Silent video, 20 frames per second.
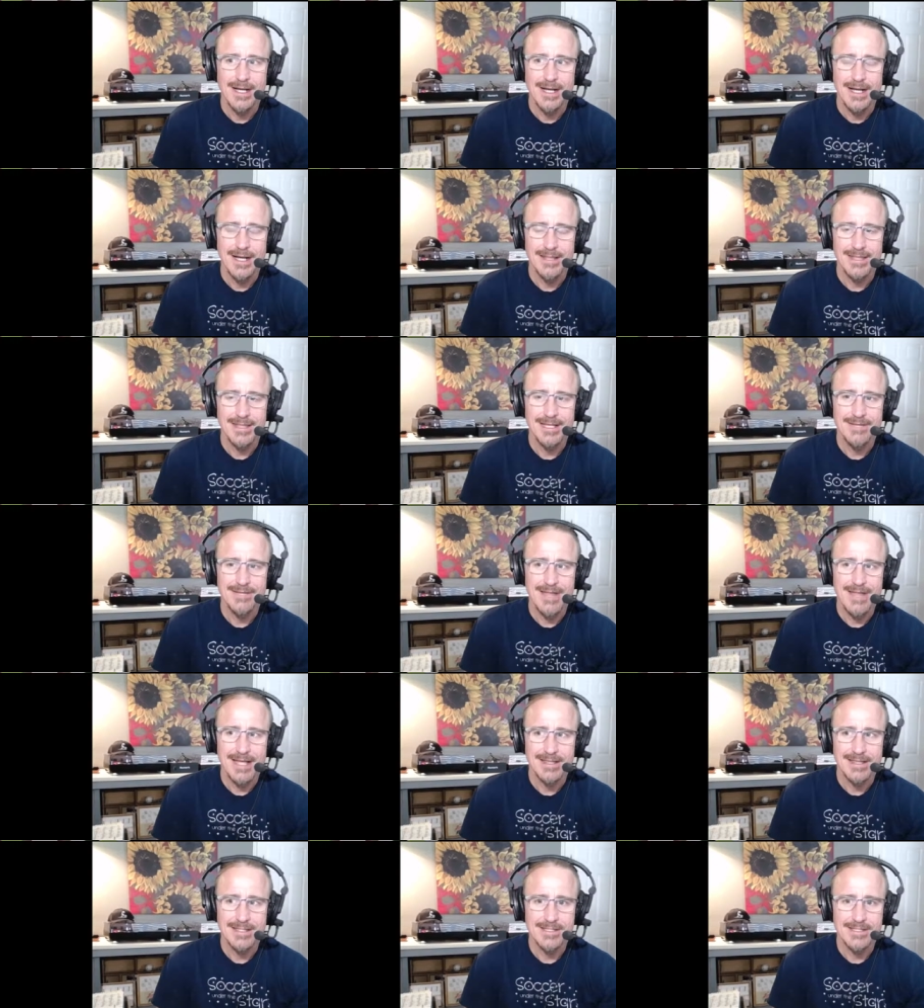I think of
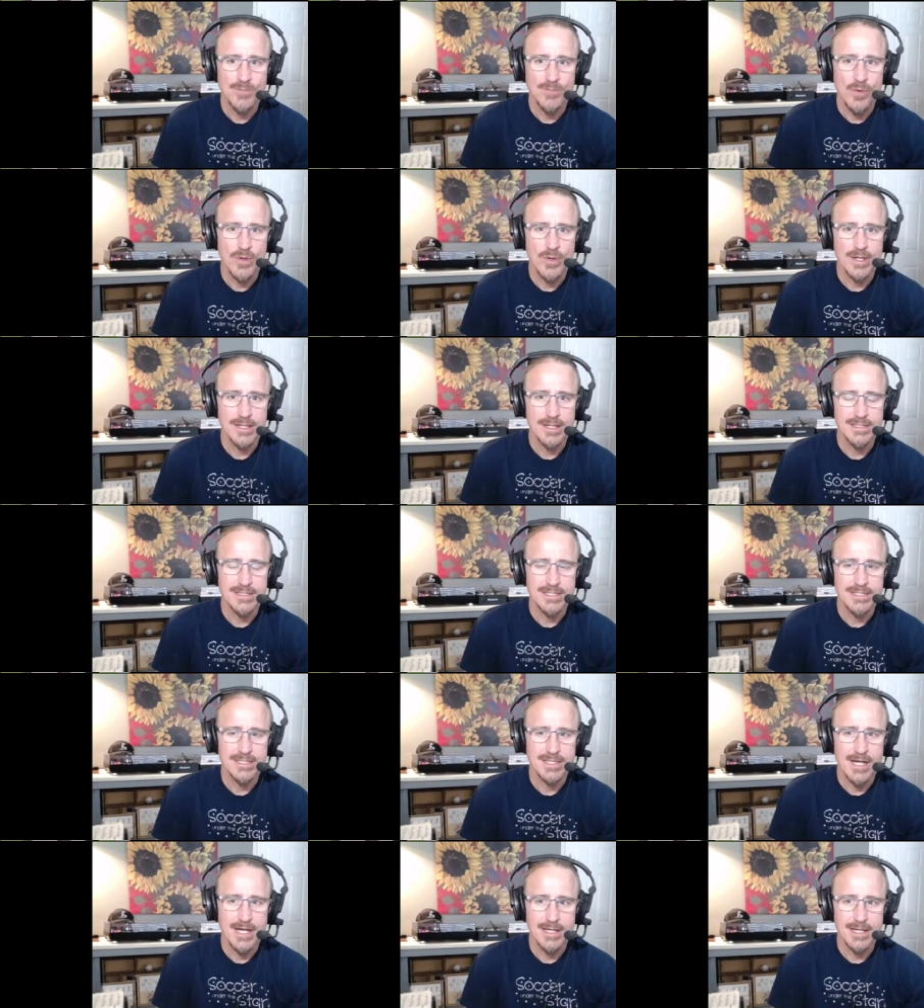that this morning and
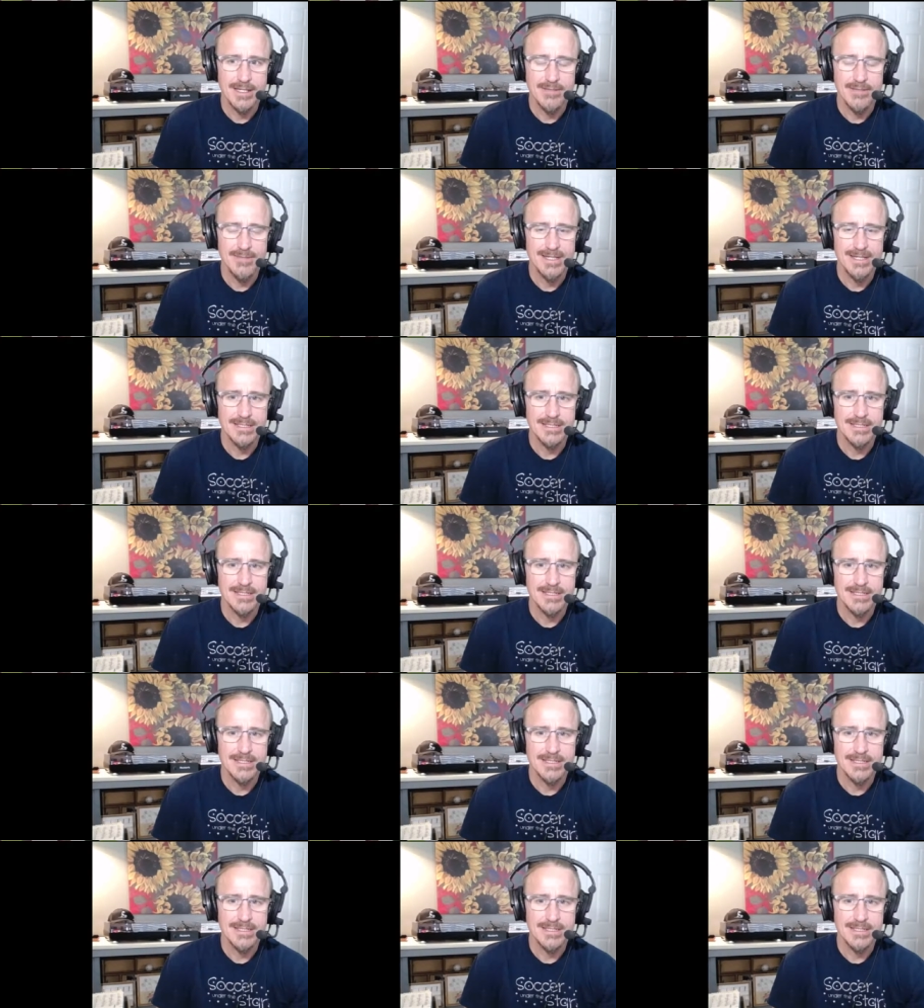just God give me a